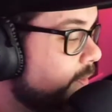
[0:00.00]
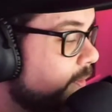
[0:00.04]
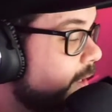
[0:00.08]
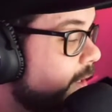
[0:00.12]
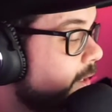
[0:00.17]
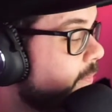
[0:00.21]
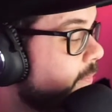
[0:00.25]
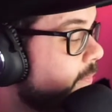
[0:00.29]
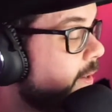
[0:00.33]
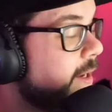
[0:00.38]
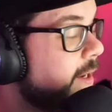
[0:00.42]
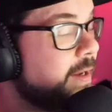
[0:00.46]

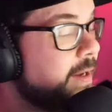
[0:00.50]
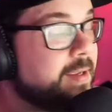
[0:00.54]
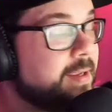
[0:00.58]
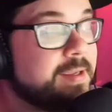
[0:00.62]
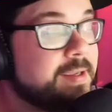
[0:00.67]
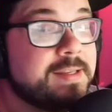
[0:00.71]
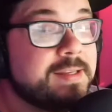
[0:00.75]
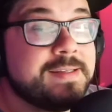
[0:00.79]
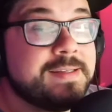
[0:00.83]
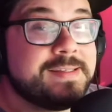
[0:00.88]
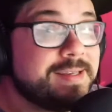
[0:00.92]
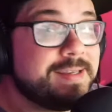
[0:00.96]
Anyway,
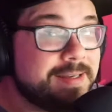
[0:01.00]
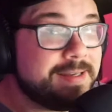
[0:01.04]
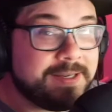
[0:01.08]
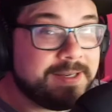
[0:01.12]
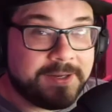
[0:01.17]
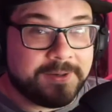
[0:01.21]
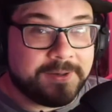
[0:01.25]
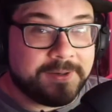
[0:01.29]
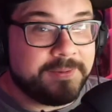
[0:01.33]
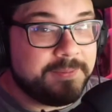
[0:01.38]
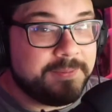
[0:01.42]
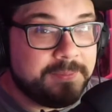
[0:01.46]

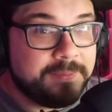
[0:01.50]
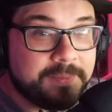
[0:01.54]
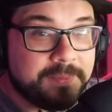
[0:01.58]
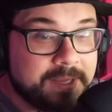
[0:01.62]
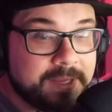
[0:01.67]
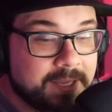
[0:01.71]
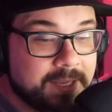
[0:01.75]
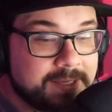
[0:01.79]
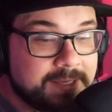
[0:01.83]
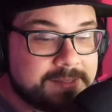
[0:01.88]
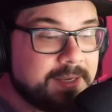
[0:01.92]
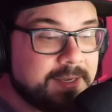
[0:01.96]
continue.
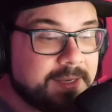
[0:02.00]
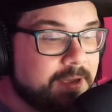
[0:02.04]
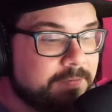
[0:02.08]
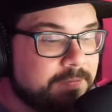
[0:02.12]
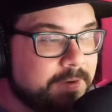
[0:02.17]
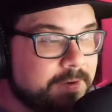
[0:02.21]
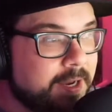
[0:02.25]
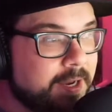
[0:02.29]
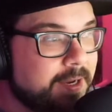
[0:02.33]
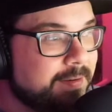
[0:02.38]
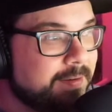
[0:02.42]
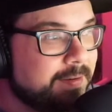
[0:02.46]
Kick us off, Nate.